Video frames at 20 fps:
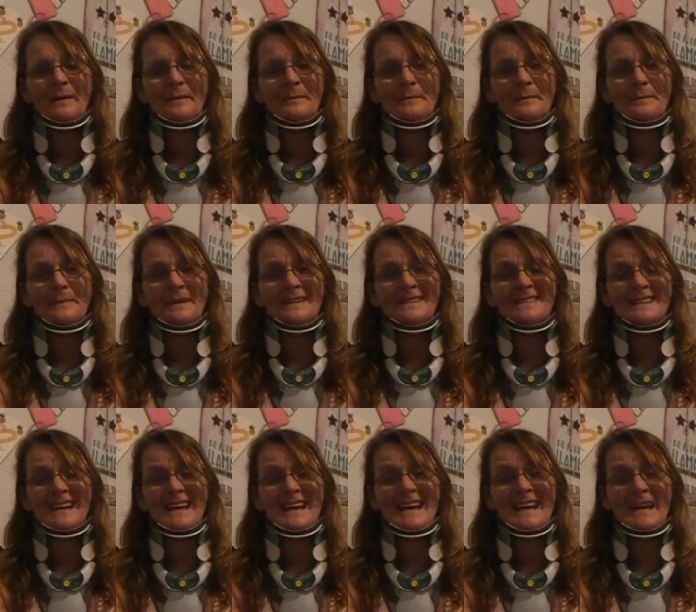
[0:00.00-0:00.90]
Miss
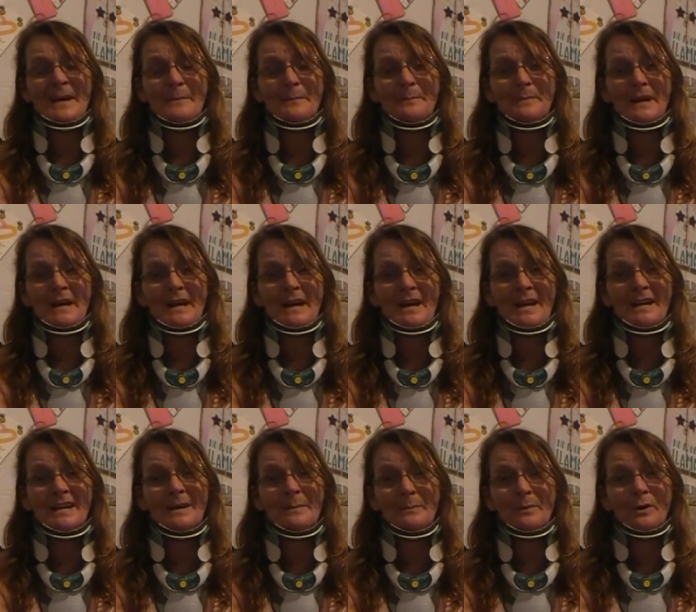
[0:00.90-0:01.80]

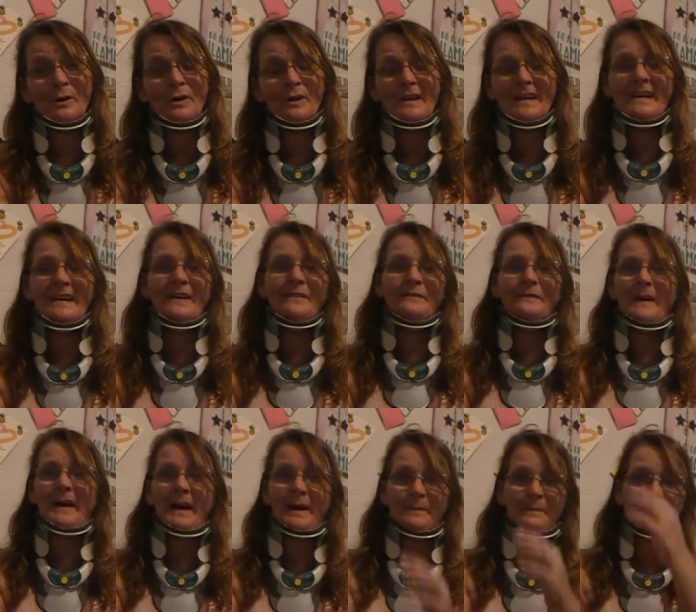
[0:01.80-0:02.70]
Ember,
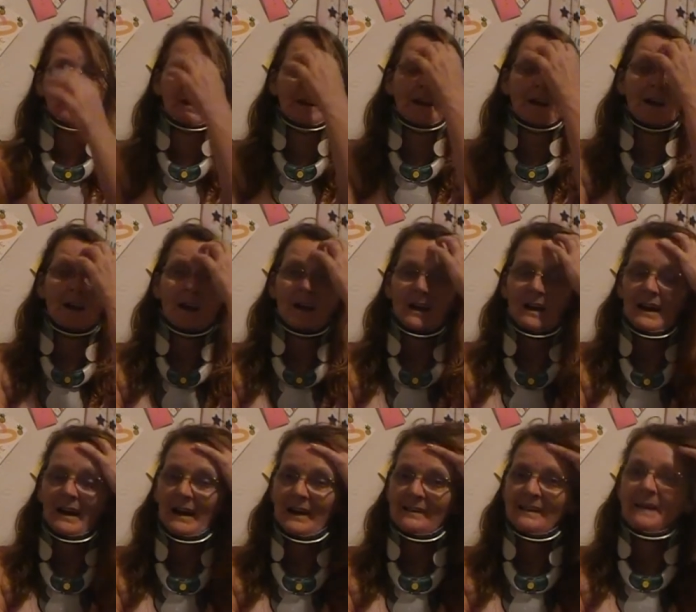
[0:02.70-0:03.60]

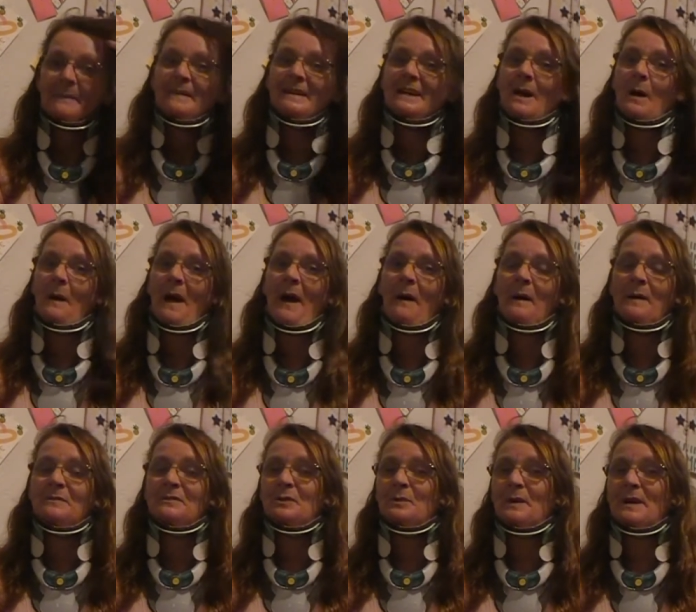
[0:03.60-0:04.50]
let me know how
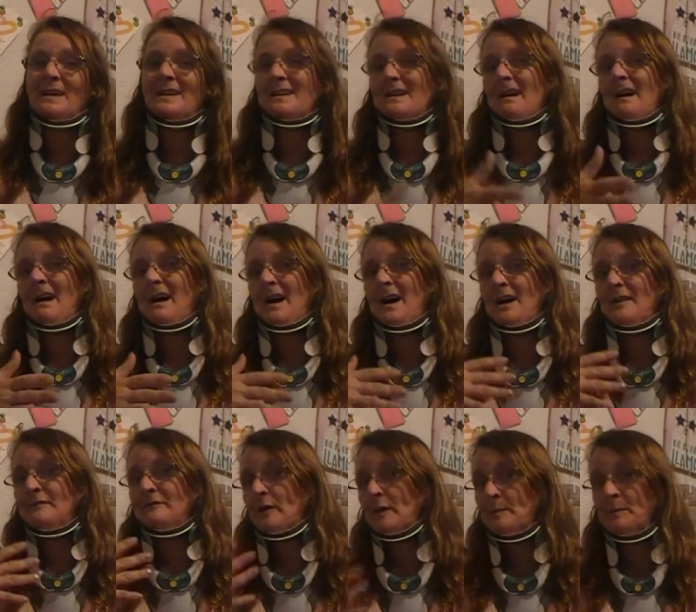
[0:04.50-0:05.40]
I'm doing
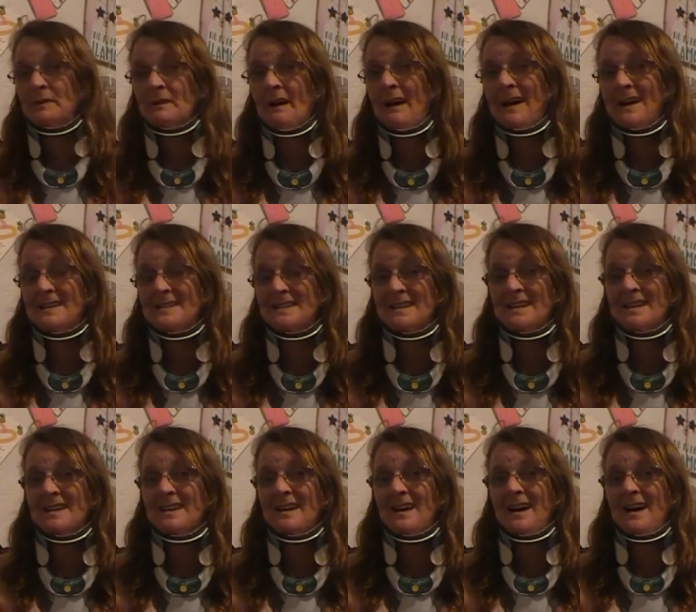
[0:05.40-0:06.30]

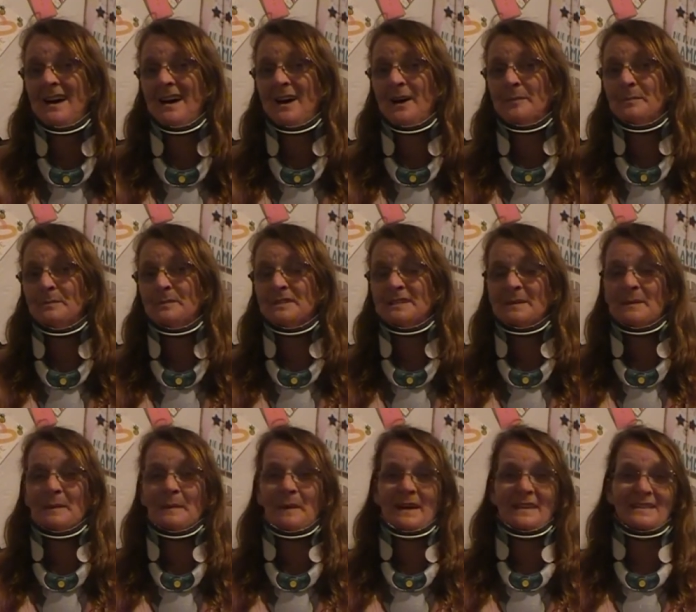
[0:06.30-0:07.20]
verbalizing
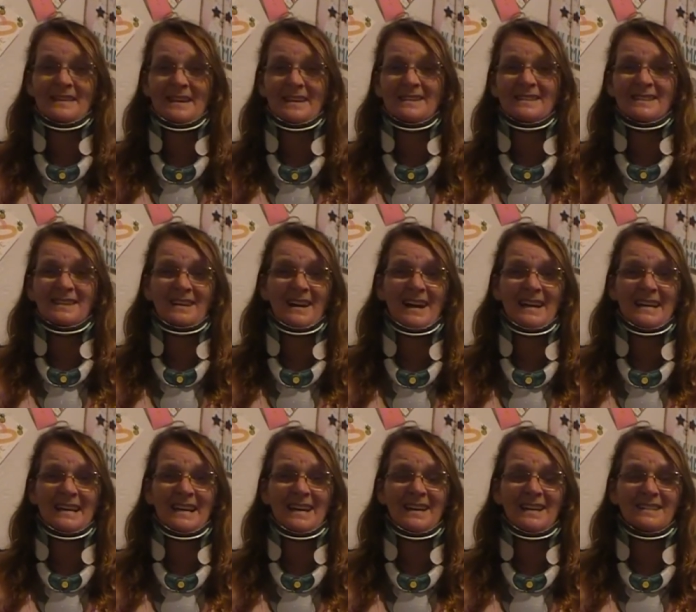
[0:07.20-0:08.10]
some of my things that I
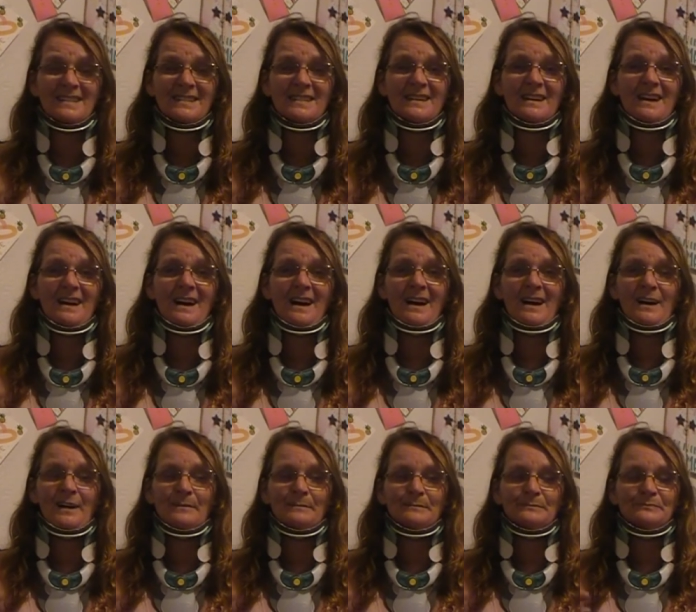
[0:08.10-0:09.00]
get.
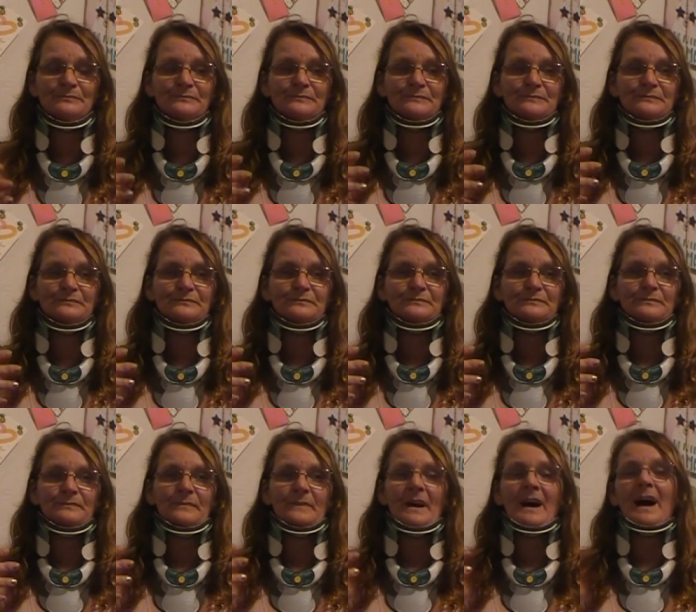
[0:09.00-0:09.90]

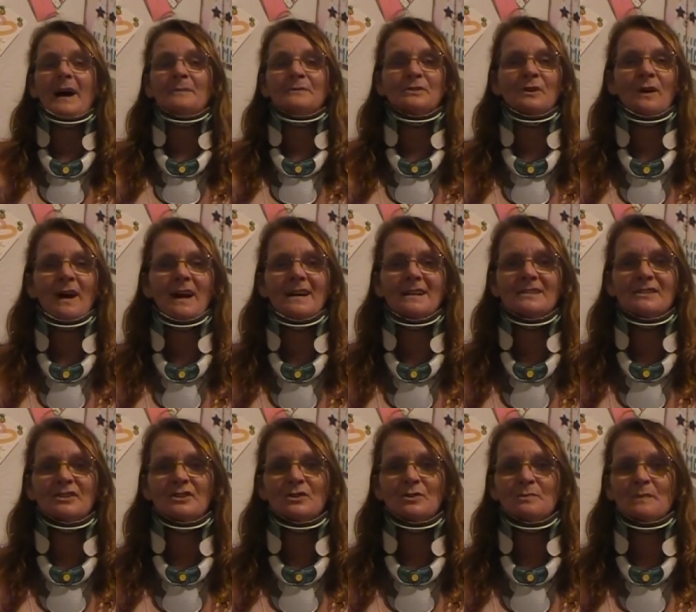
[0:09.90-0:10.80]
I'm trying
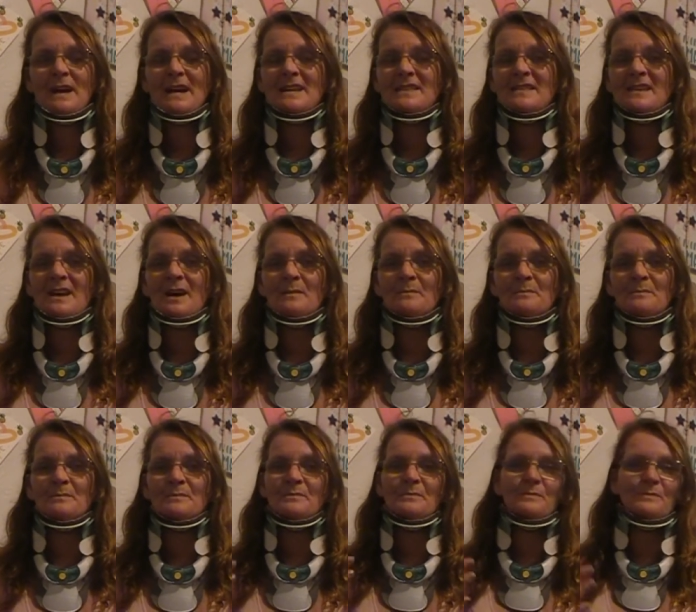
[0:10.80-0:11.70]
to make
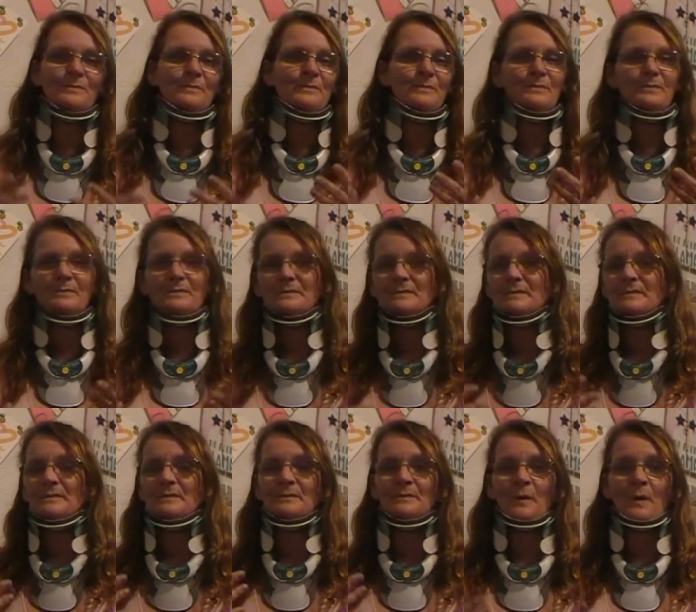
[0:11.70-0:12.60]
them
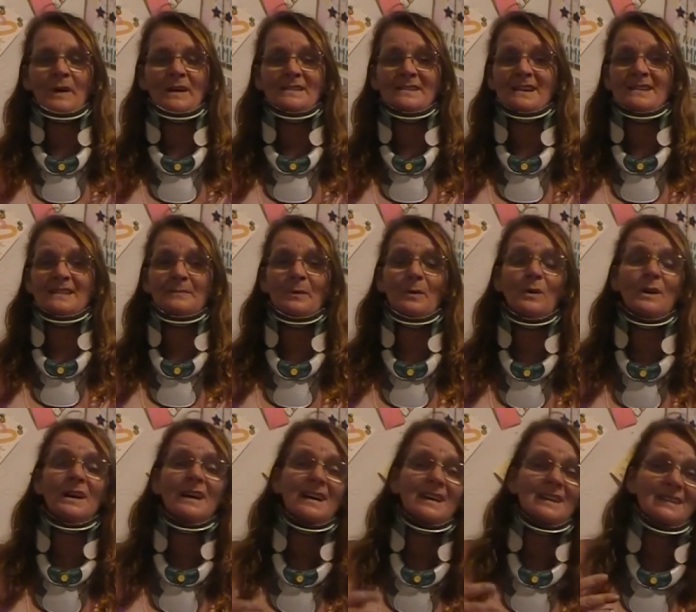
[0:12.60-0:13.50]
more
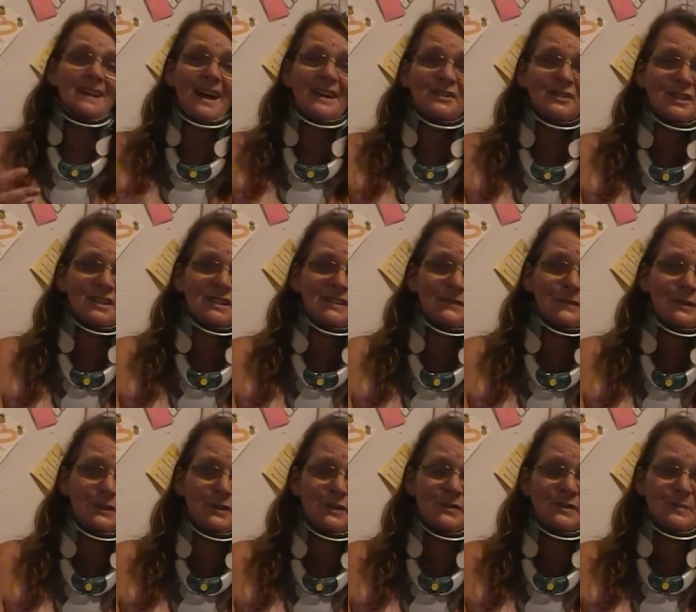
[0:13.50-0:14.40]
accessible, not just for
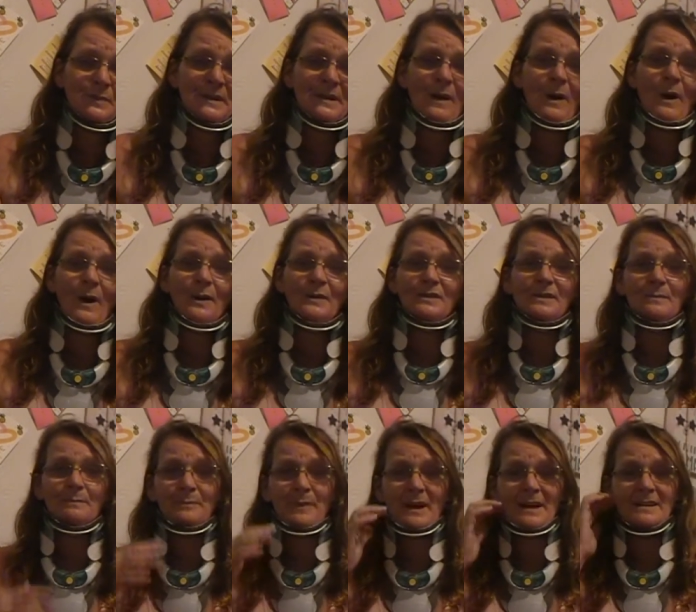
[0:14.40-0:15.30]
you, sweetheart,
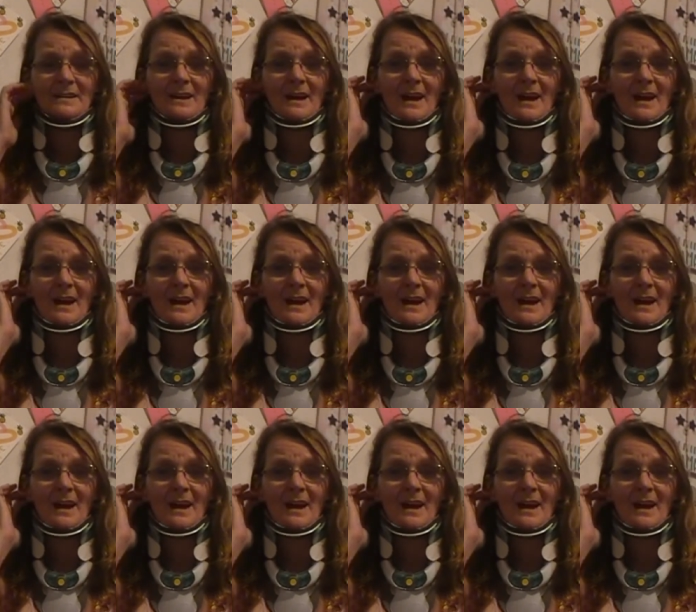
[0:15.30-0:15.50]
but